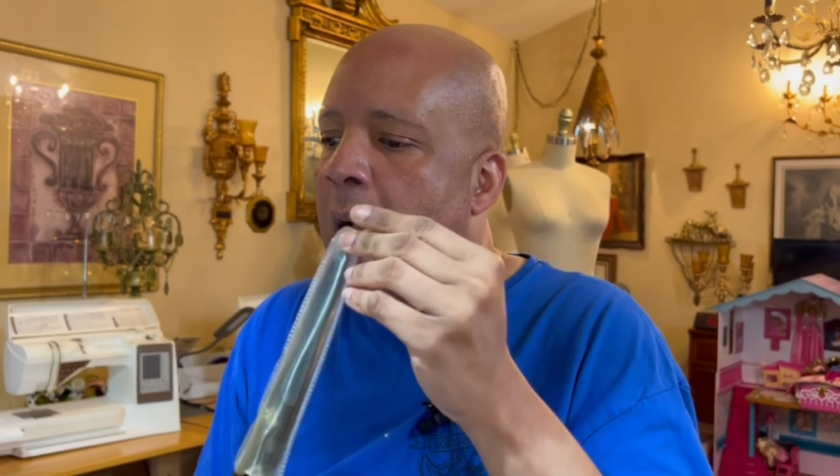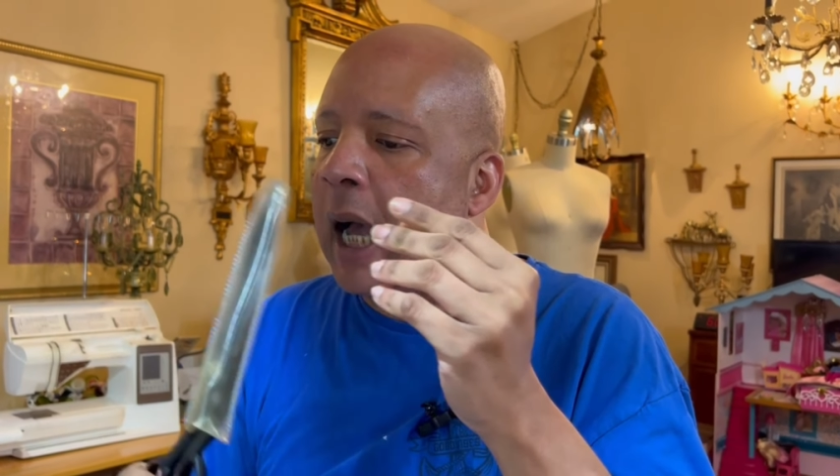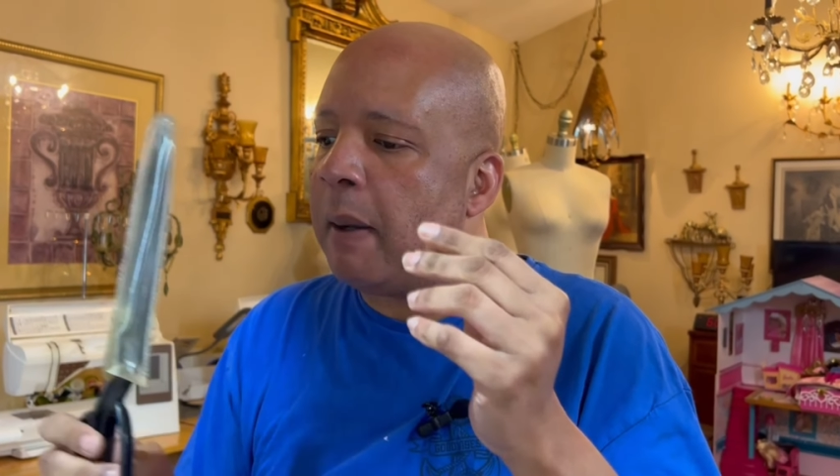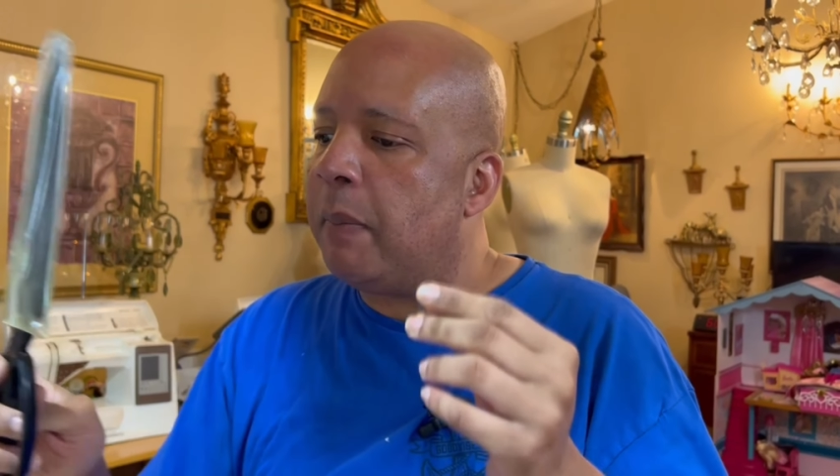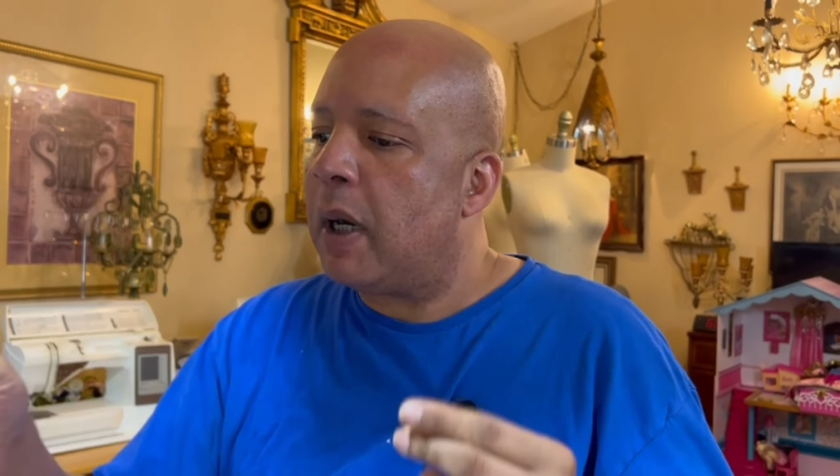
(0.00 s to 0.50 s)

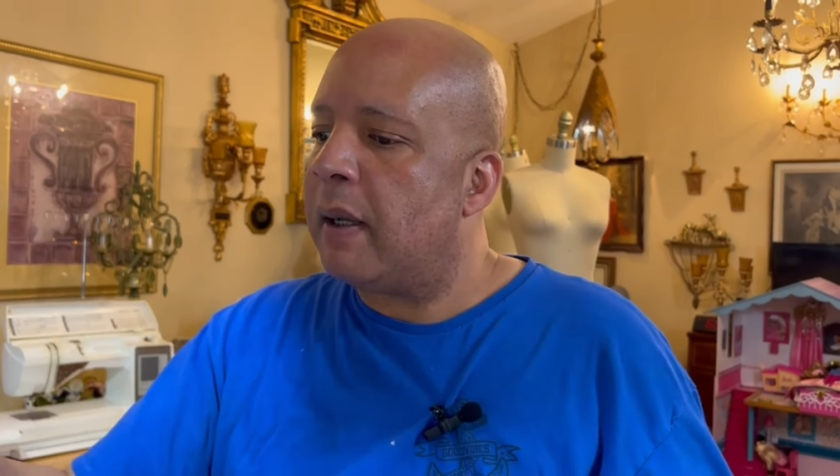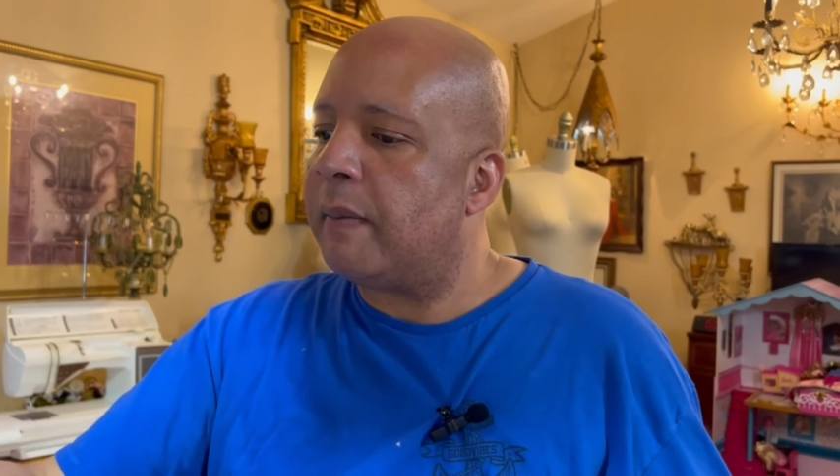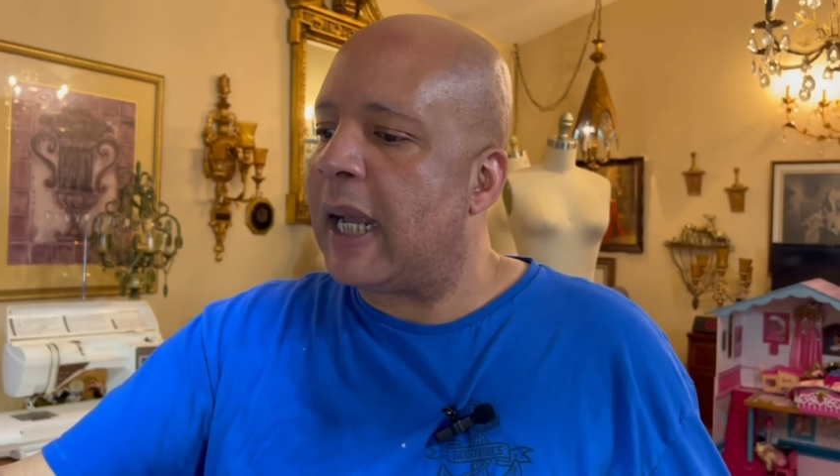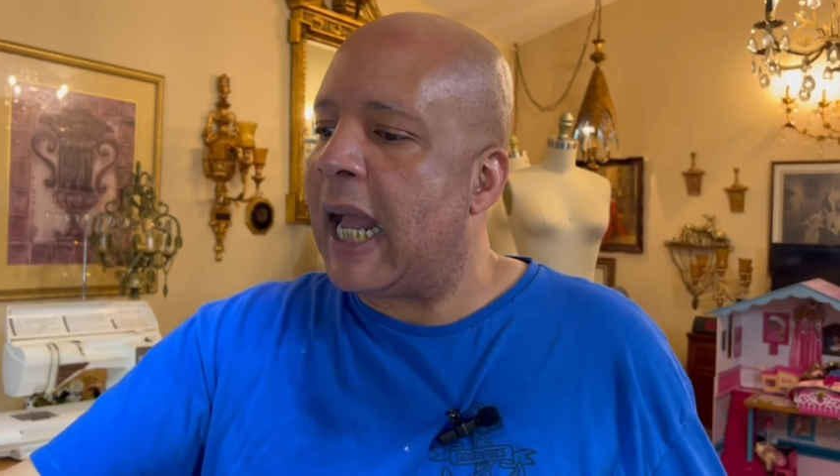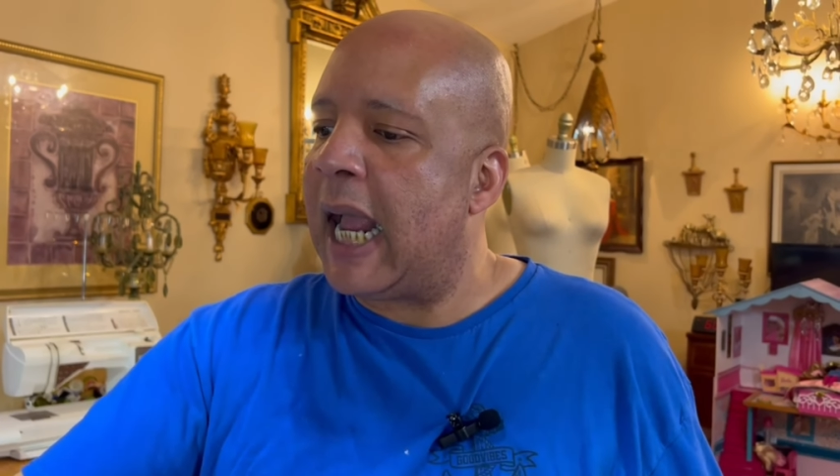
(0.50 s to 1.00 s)
I
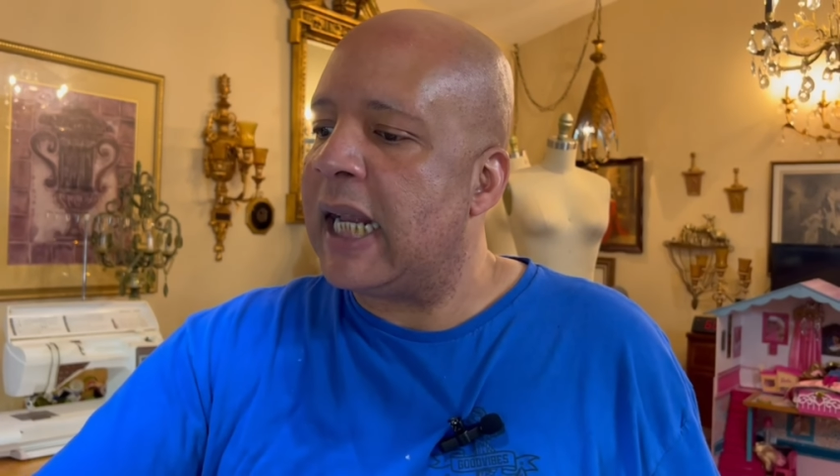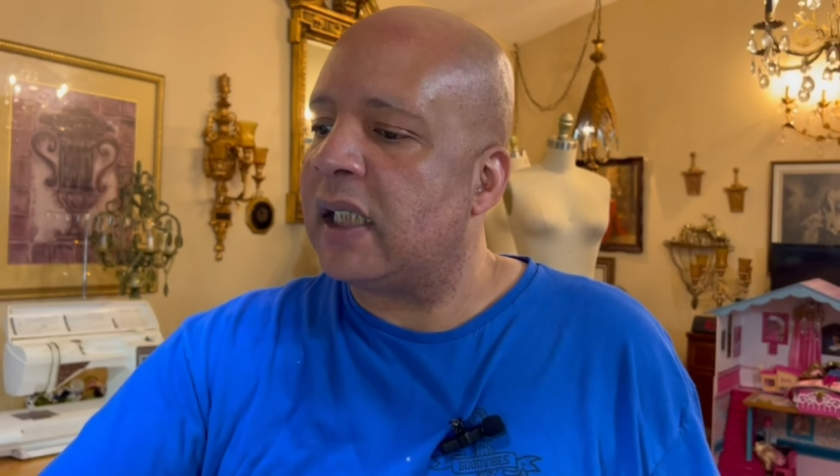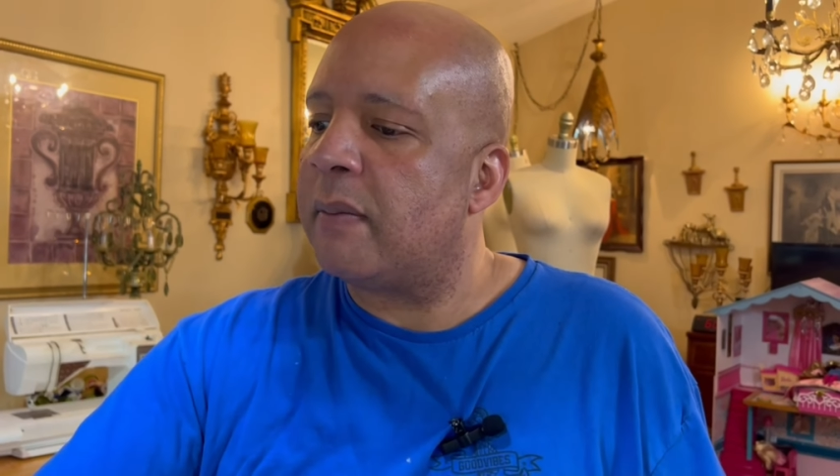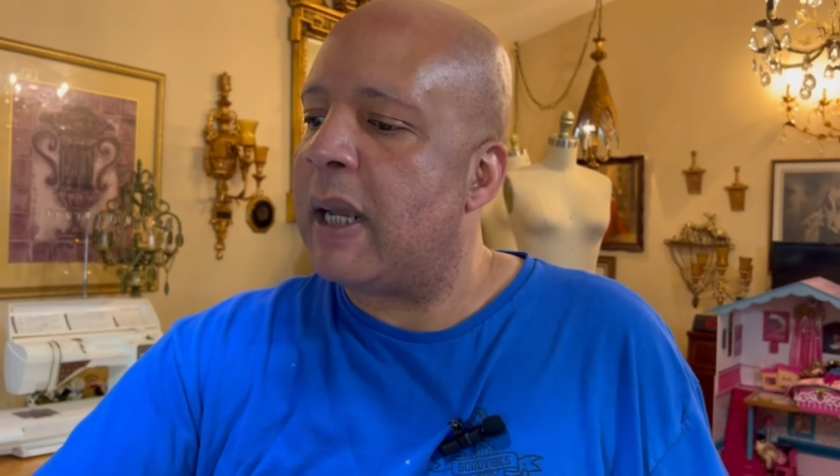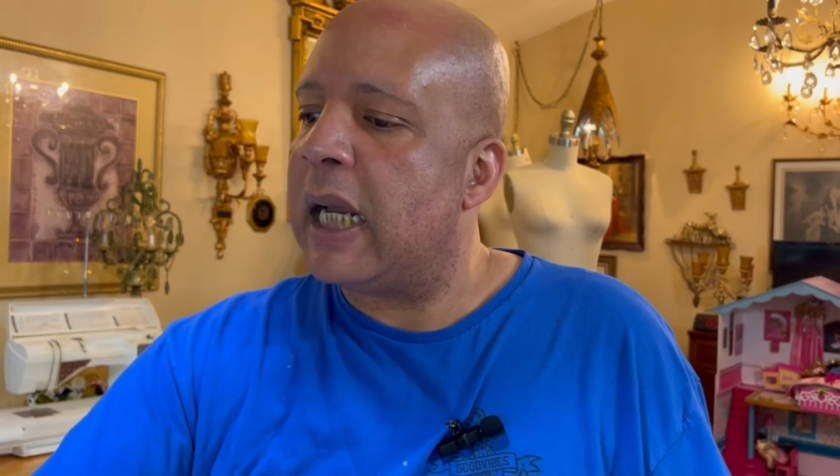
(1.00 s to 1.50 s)
asked my